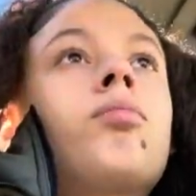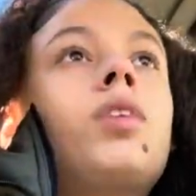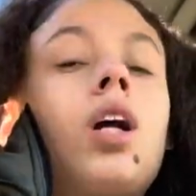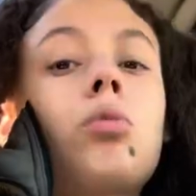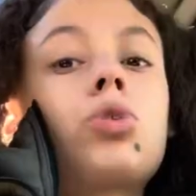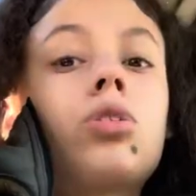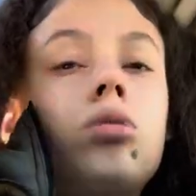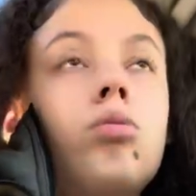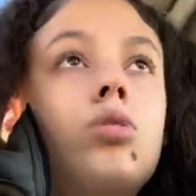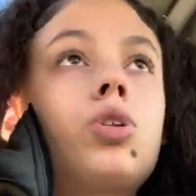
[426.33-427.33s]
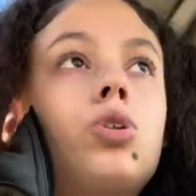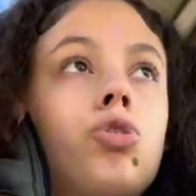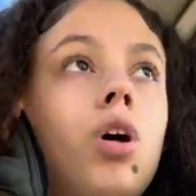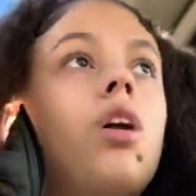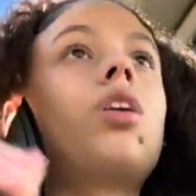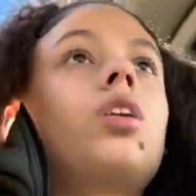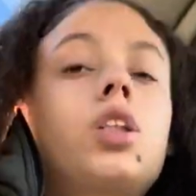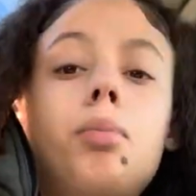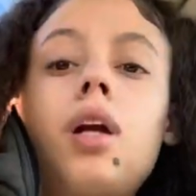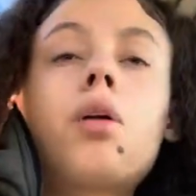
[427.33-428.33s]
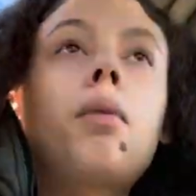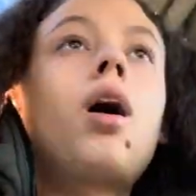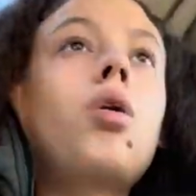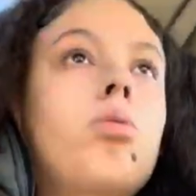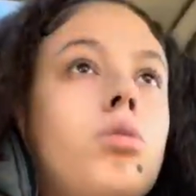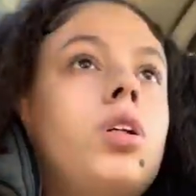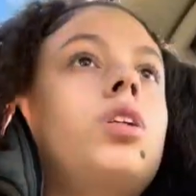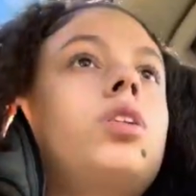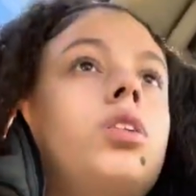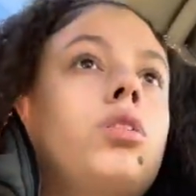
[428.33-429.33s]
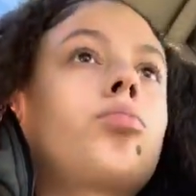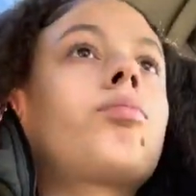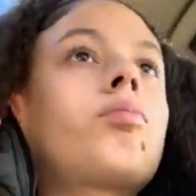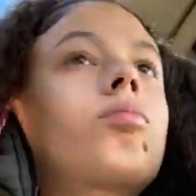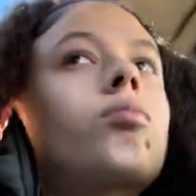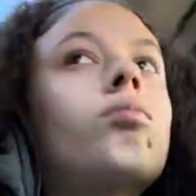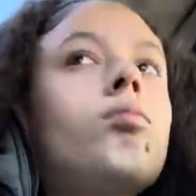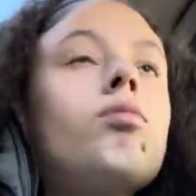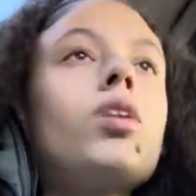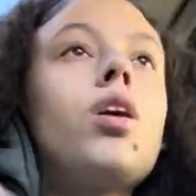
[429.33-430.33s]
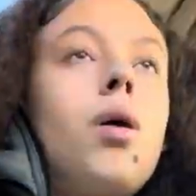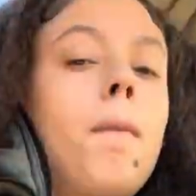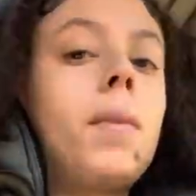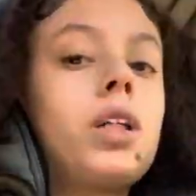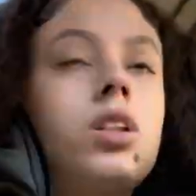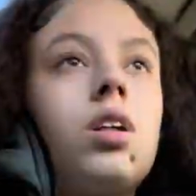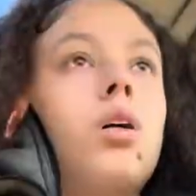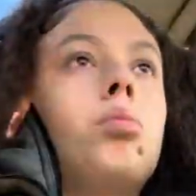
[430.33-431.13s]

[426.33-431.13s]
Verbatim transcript: that I'm trying to explain about is messed up.